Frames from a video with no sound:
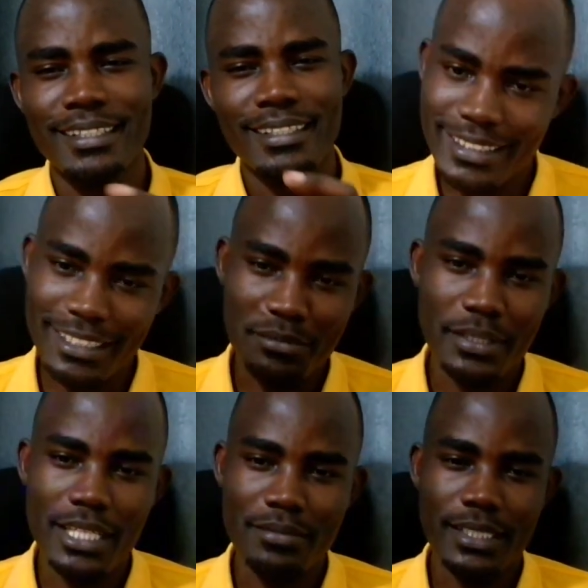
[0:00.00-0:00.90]
just as
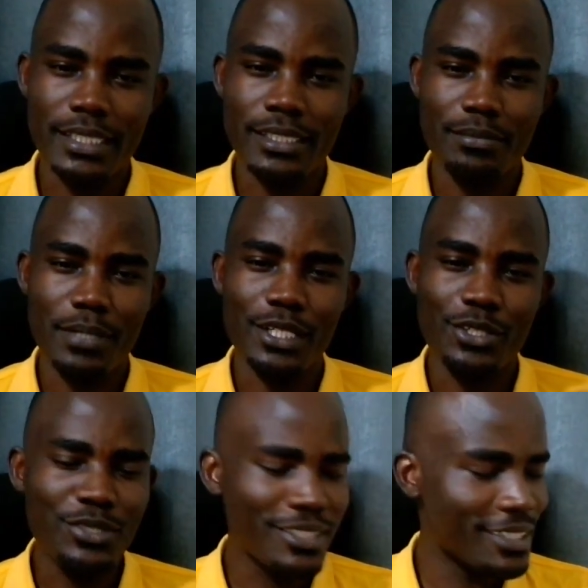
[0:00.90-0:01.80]
medium settings, but
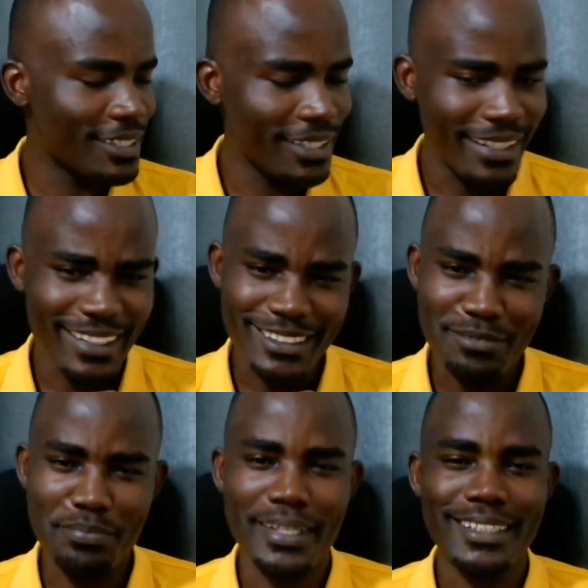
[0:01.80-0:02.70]
don't
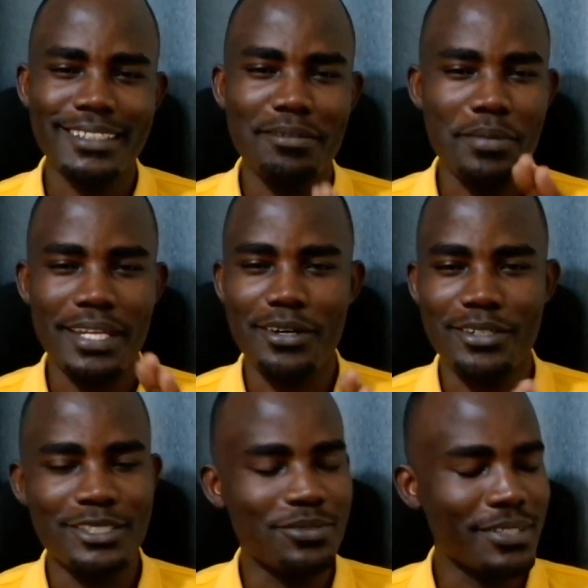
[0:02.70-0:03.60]
expect
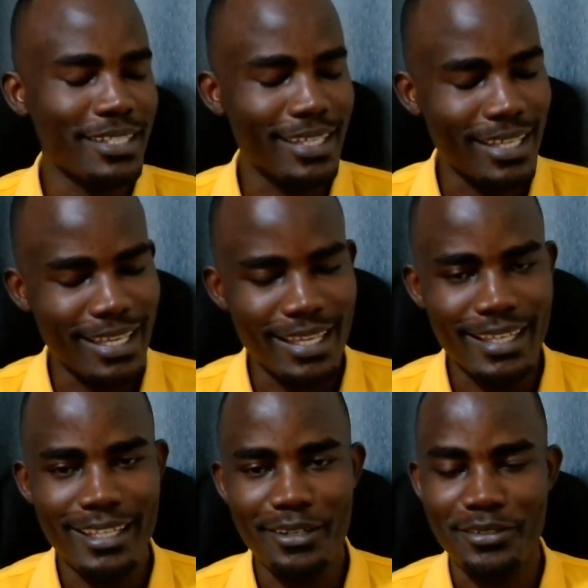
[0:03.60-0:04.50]
miracles with
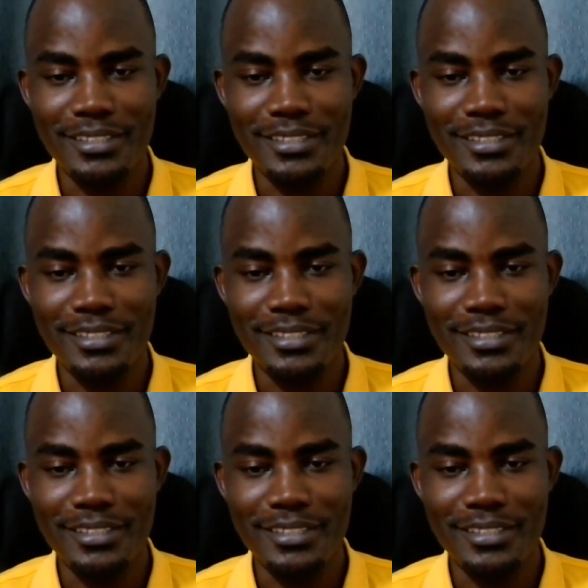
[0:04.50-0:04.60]
AA or